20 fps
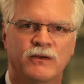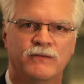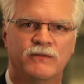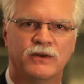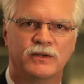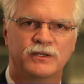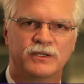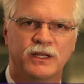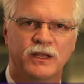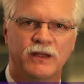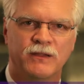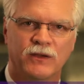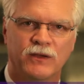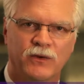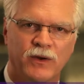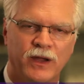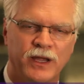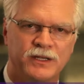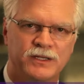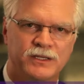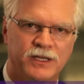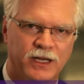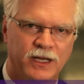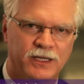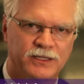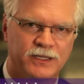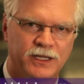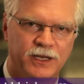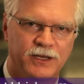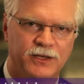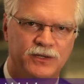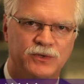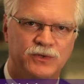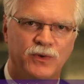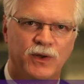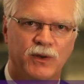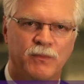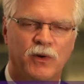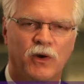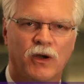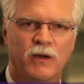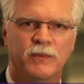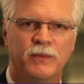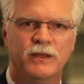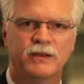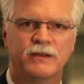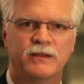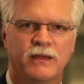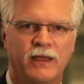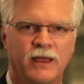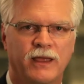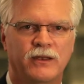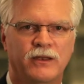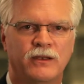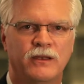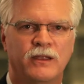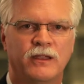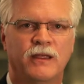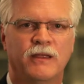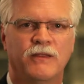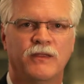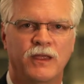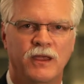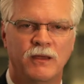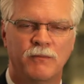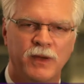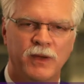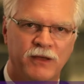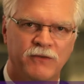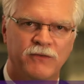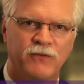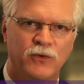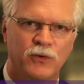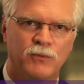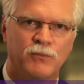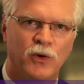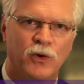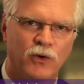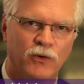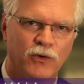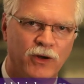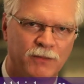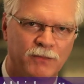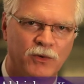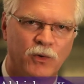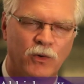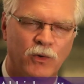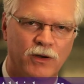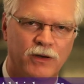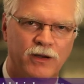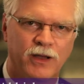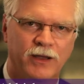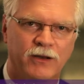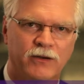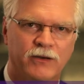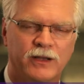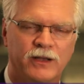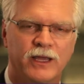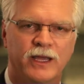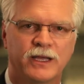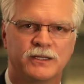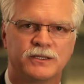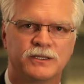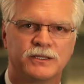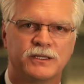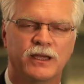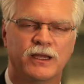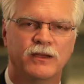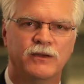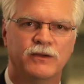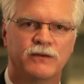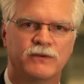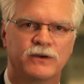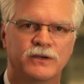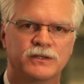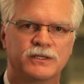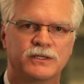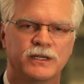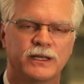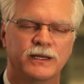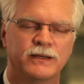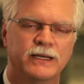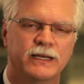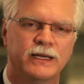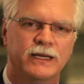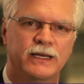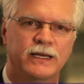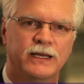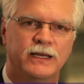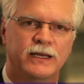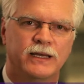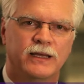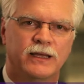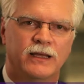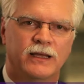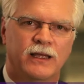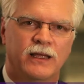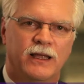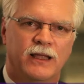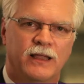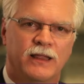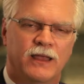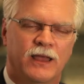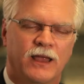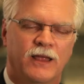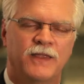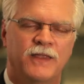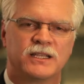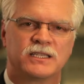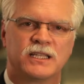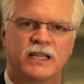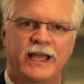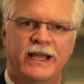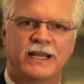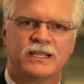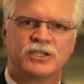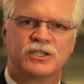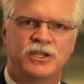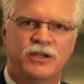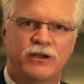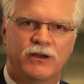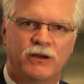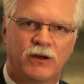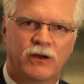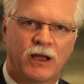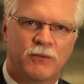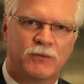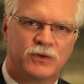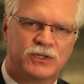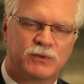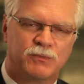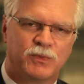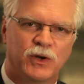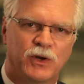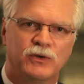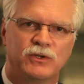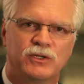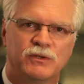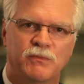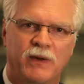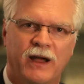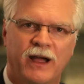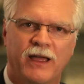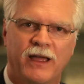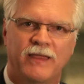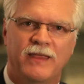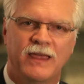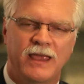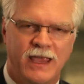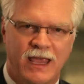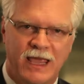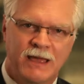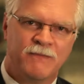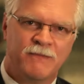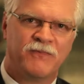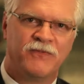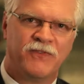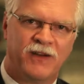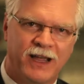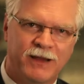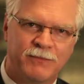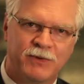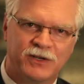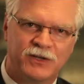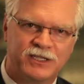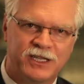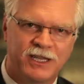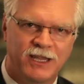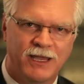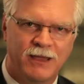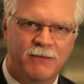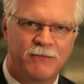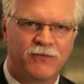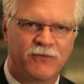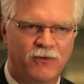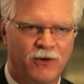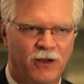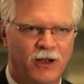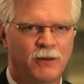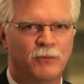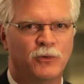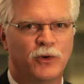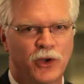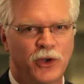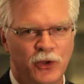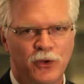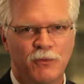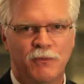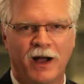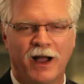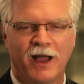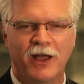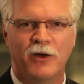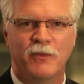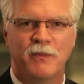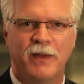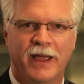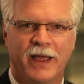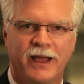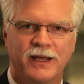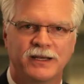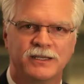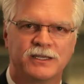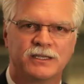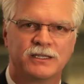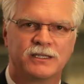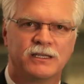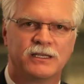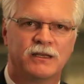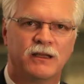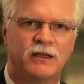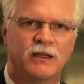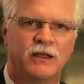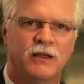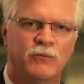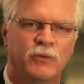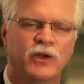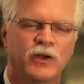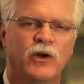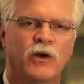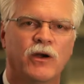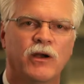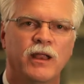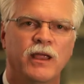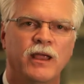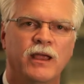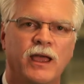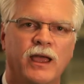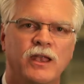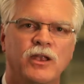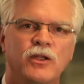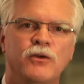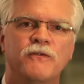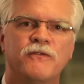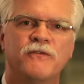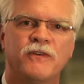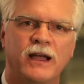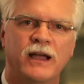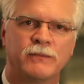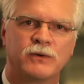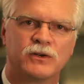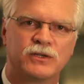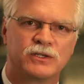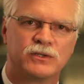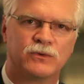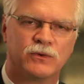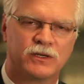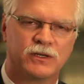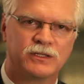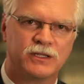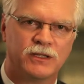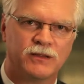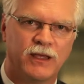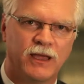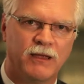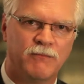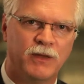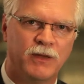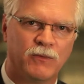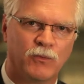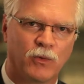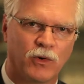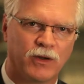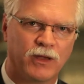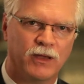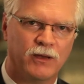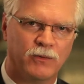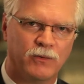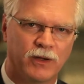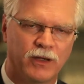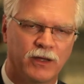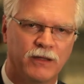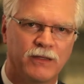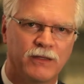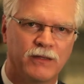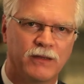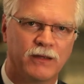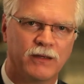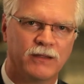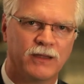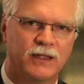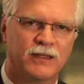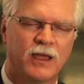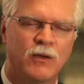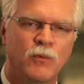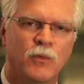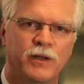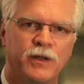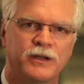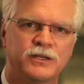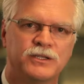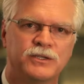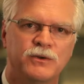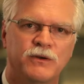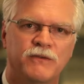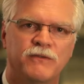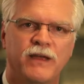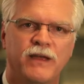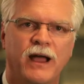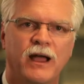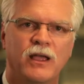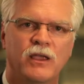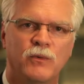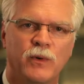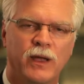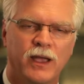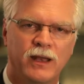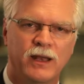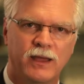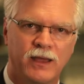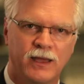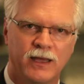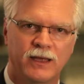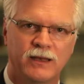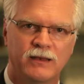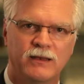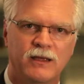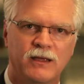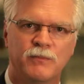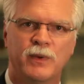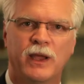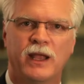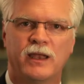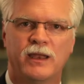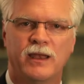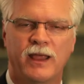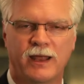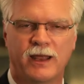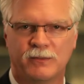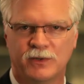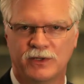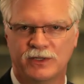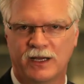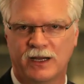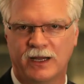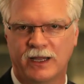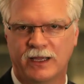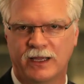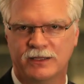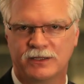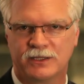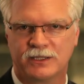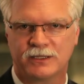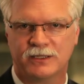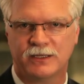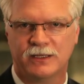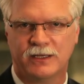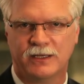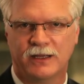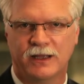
University in the Grain Science and Industry Department and the Pet Food Program Coordinator at Kansas State University. In this last year, I was approached by the M-Fiber team from Renew Biomass regarding a new fiber source that they had been working with that they wanted to evaluate in companion animal diets.